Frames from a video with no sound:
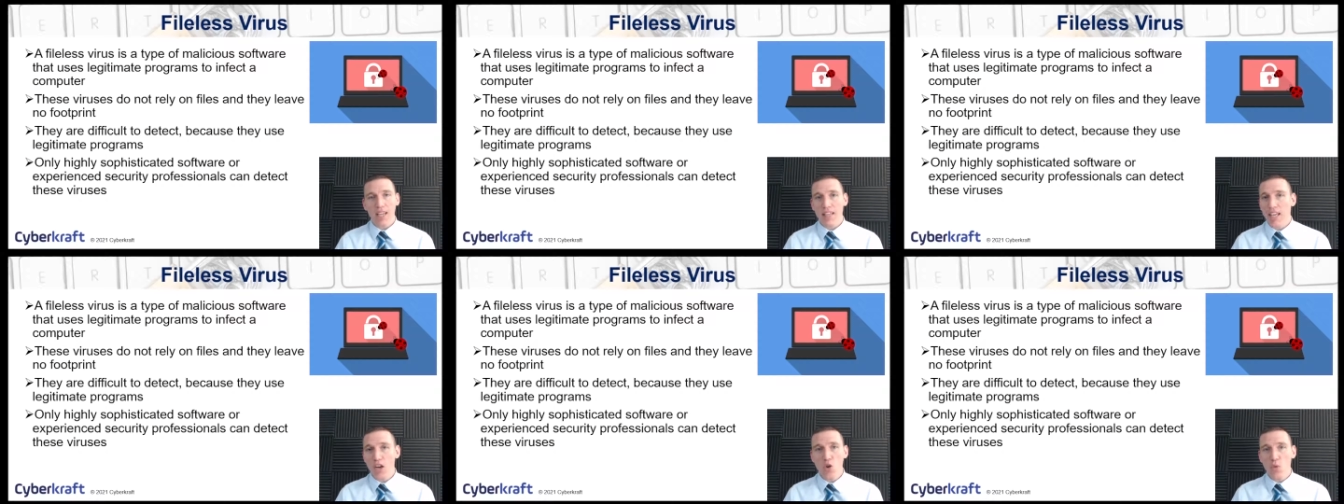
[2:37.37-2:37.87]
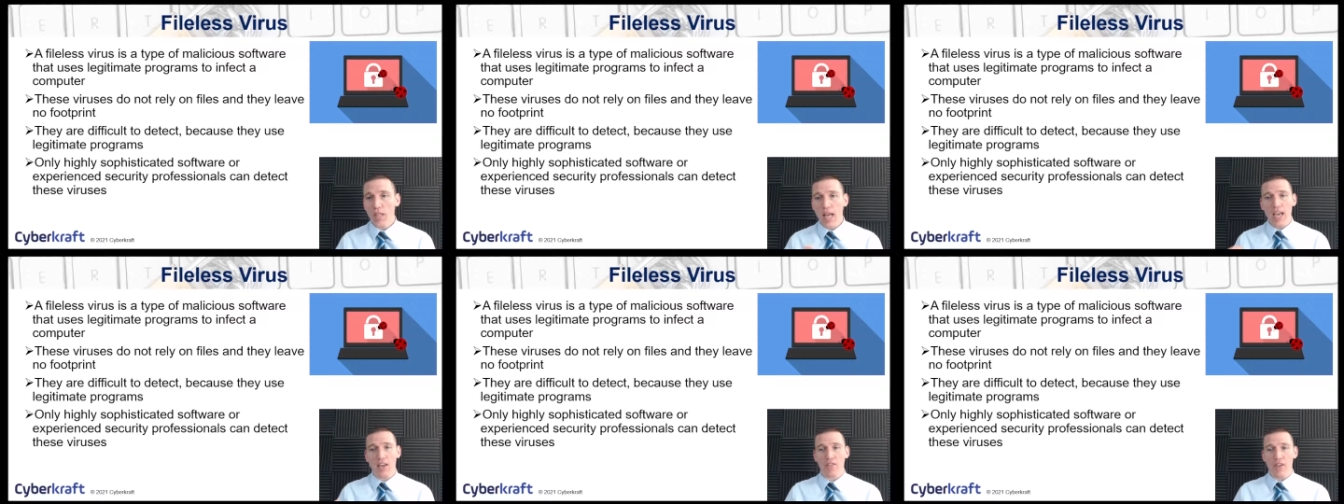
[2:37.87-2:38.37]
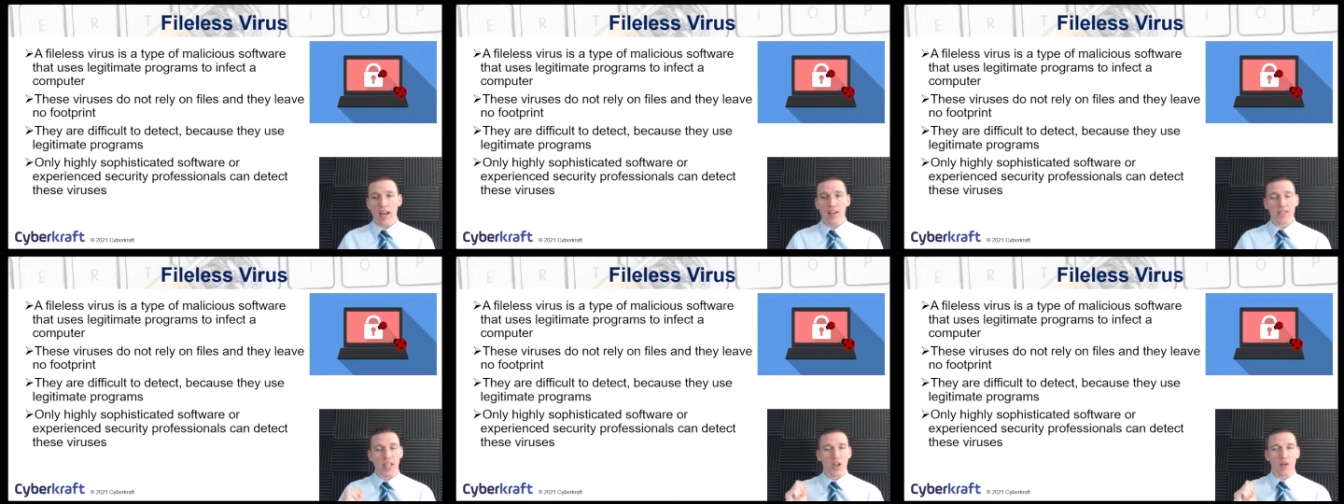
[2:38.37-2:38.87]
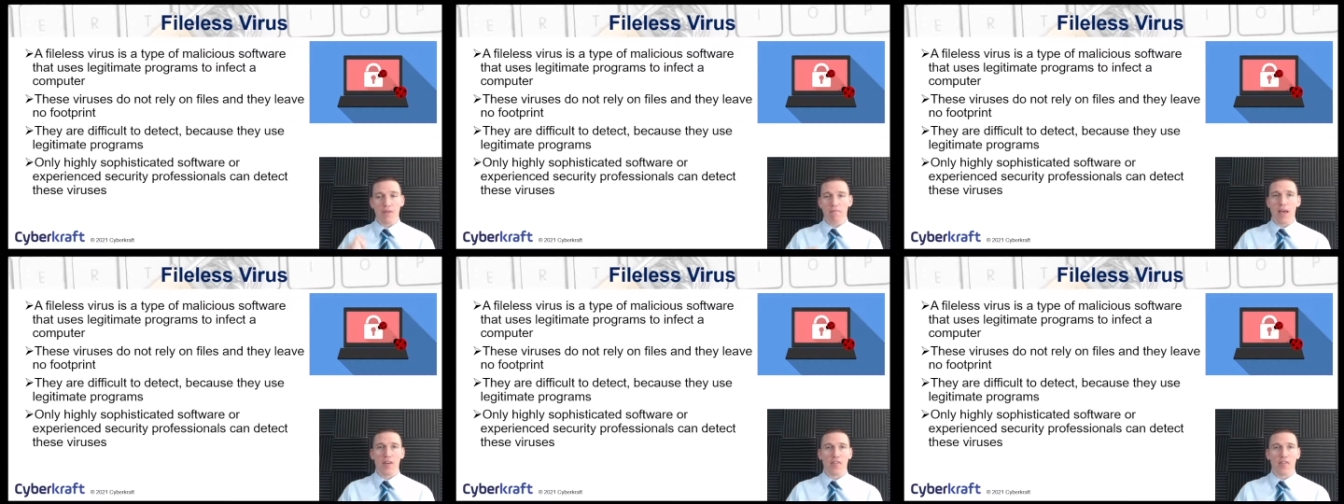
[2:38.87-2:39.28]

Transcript: They don't rely on files, they don't embed